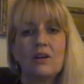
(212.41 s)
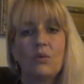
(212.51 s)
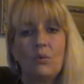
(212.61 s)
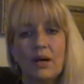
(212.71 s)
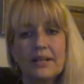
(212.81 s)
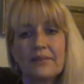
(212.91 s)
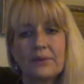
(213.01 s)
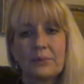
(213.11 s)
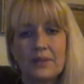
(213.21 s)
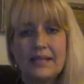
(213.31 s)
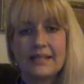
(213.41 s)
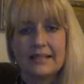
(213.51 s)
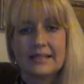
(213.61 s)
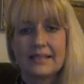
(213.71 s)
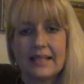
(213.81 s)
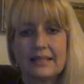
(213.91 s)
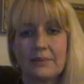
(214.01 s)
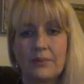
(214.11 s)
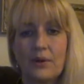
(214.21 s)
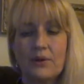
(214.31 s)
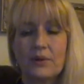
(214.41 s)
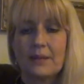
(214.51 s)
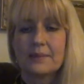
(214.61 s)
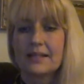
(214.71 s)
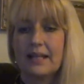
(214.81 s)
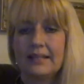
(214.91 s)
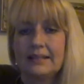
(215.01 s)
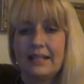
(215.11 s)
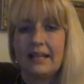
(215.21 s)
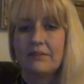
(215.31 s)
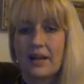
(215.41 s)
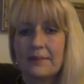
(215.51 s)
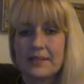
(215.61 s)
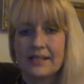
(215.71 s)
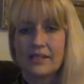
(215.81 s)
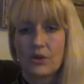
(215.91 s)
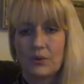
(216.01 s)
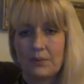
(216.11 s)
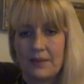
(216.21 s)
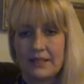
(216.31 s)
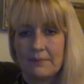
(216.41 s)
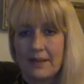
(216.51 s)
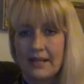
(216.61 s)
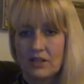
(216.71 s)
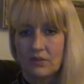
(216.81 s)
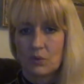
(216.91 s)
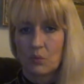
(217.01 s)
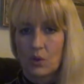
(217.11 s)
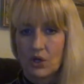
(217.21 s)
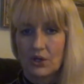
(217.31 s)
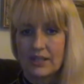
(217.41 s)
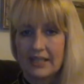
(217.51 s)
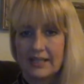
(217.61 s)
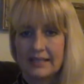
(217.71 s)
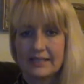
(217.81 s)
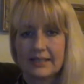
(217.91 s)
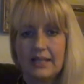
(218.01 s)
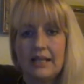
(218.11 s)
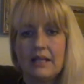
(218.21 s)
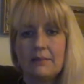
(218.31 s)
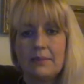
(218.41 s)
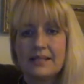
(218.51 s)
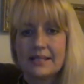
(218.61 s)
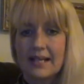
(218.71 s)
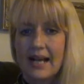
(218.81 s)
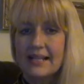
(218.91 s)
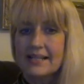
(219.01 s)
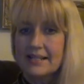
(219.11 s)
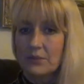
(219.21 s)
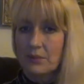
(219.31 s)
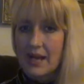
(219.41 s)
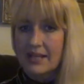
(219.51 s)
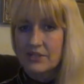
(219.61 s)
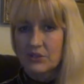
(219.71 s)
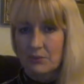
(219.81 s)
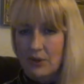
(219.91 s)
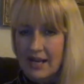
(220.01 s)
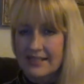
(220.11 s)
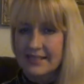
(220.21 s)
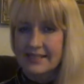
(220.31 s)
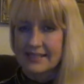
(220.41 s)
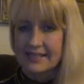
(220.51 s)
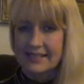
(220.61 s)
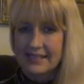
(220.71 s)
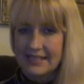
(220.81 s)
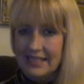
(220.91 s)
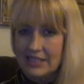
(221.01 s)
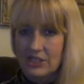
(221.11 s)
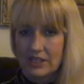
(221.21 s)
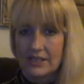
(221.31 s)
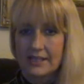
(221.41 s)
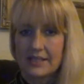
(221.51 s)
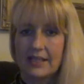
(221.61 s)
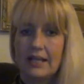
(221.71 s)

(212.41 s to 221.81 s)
One of the reasons that the programs like Dave Ramsey's Total Money Makeover work is, besides the rational practices it teaches,